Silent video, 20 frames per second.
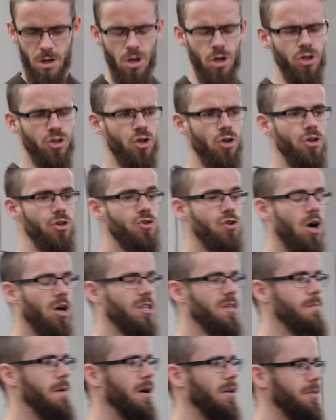Joe, you
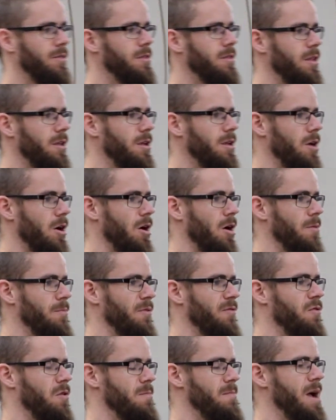talked about uh,
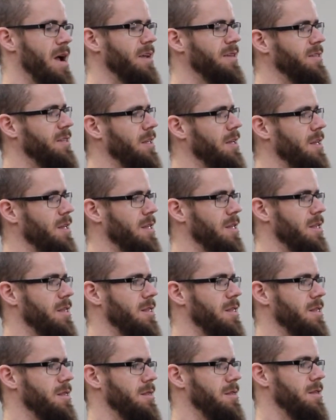before Mass the,
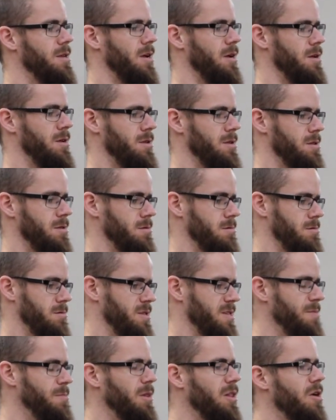the
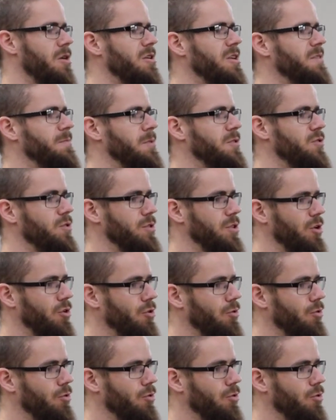similarities between the